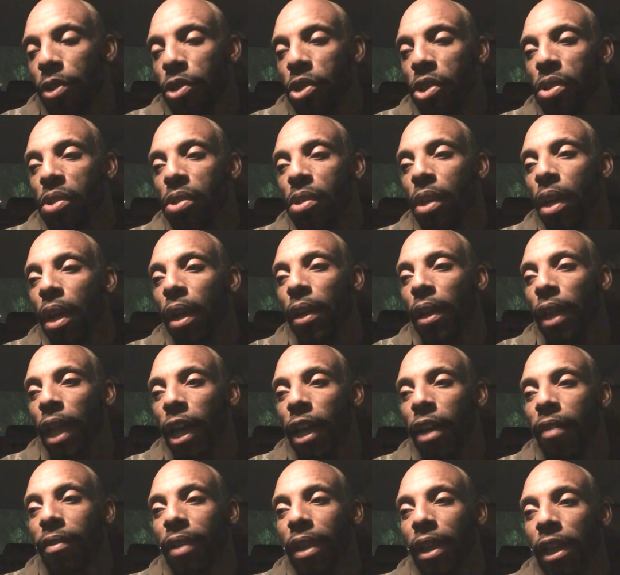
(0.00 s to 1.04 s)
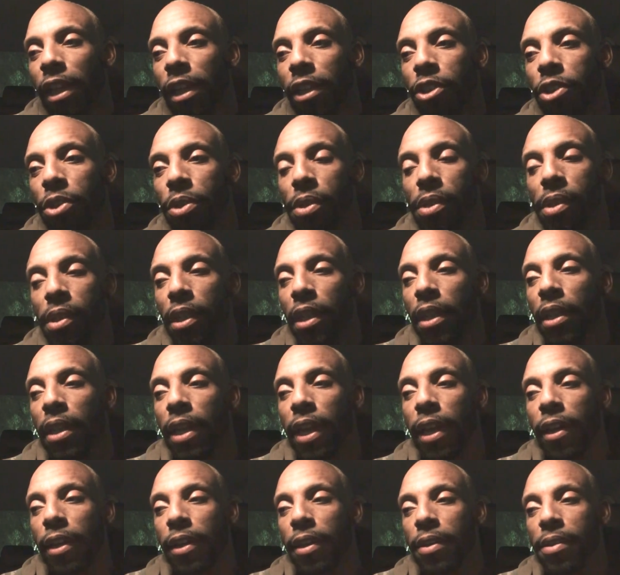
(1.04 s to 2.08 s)
just a lot of electricity
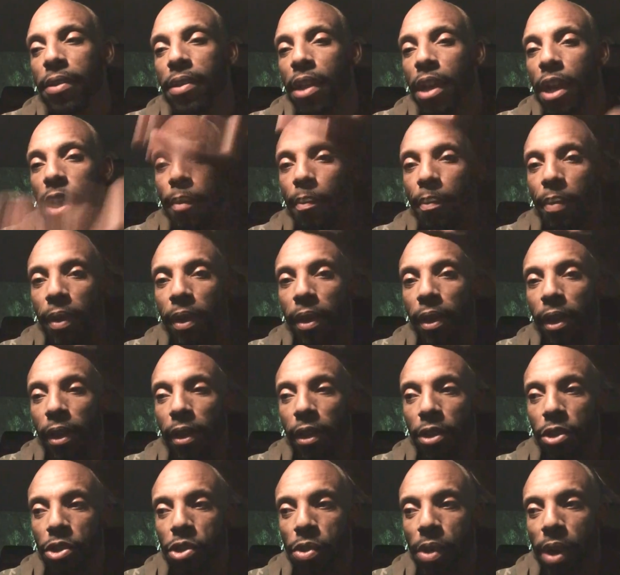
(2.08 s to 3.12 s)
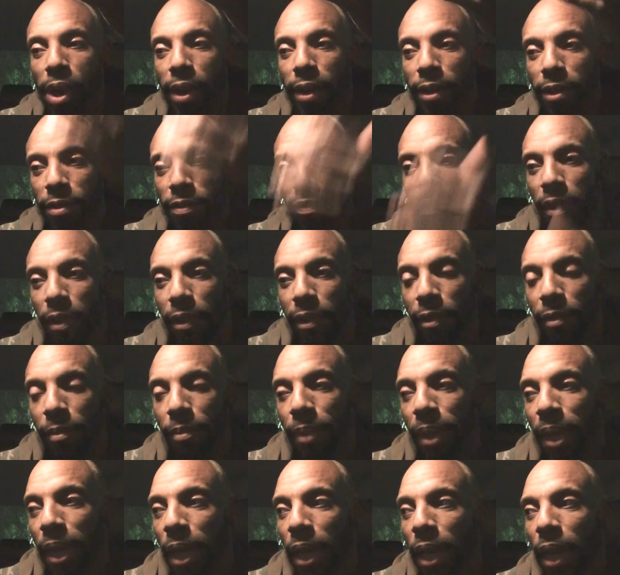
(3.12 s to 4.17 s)
that is up in the stratosphere.
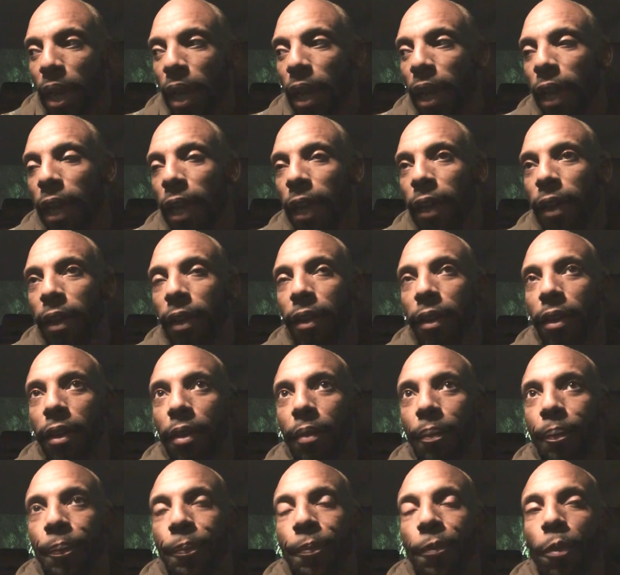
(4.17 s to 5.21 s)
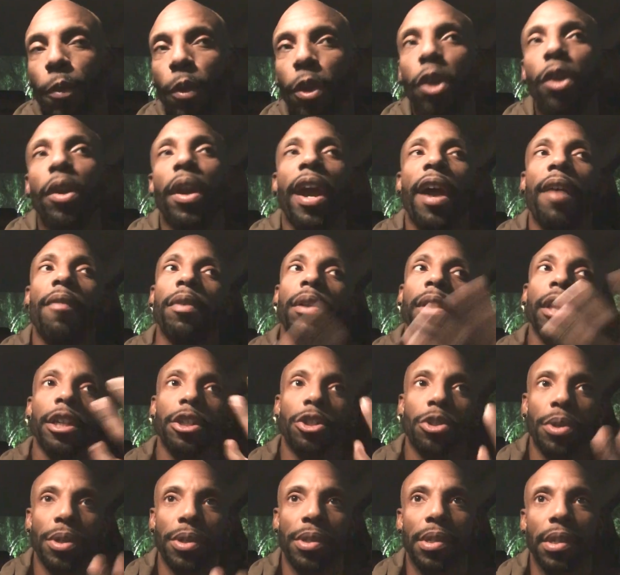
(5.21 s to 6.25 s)
And when you have
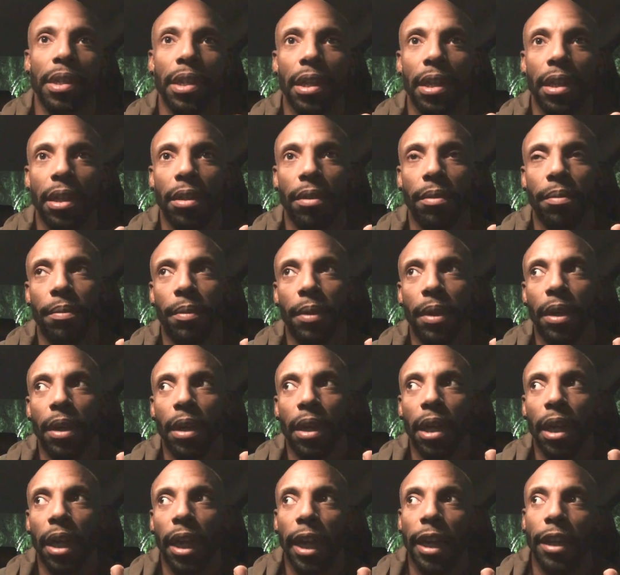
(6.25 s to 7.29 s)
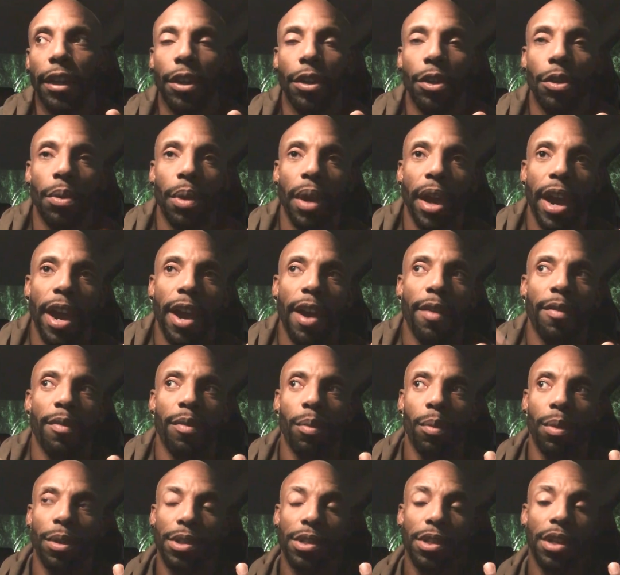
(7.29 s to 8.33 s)
electricity and then you have
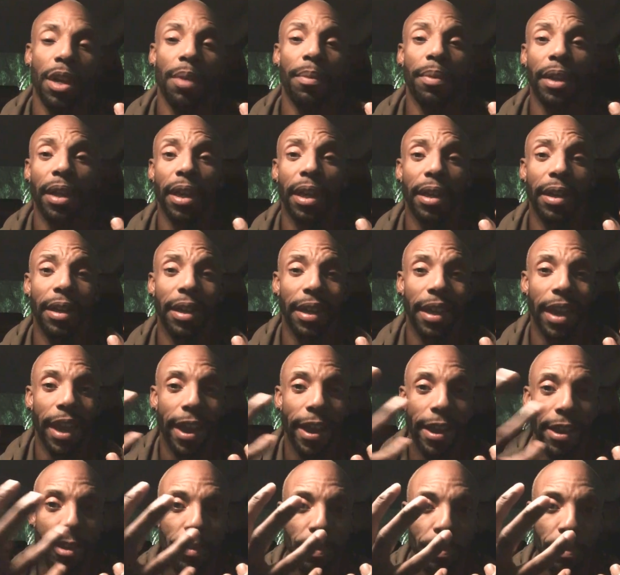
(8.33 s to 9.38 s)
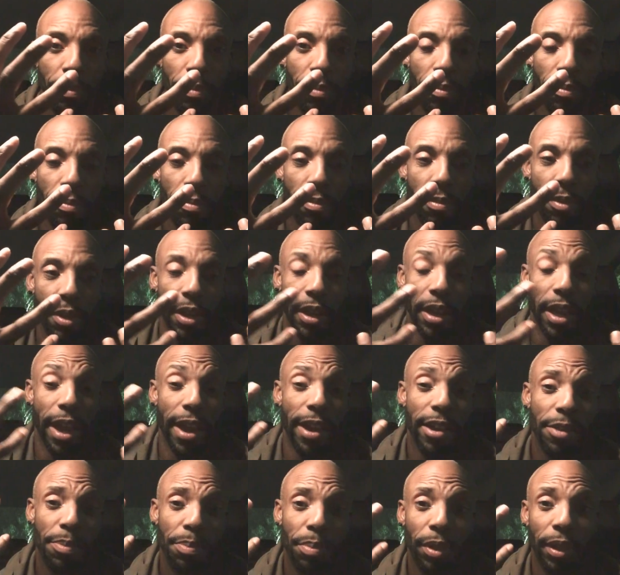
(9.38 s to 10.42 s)
what's coming in, a gas
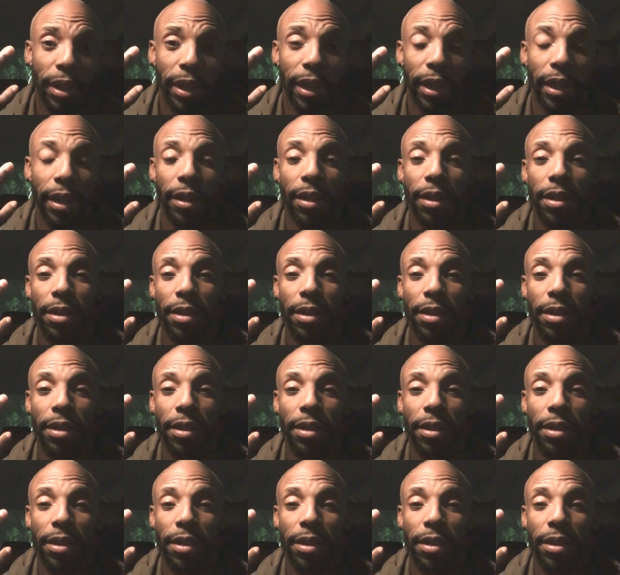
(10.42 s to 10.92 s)
planet,